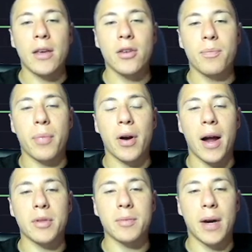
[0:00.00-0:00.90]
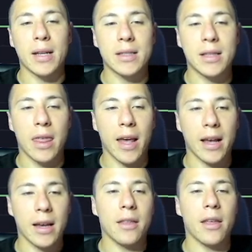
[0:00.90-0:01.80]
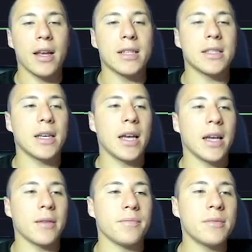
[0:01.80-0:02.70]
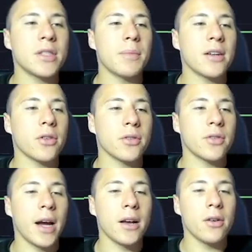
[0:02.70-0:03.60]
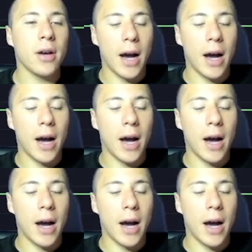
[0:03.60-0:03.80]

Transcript: You perhaps might think it is a symmetrical triangle.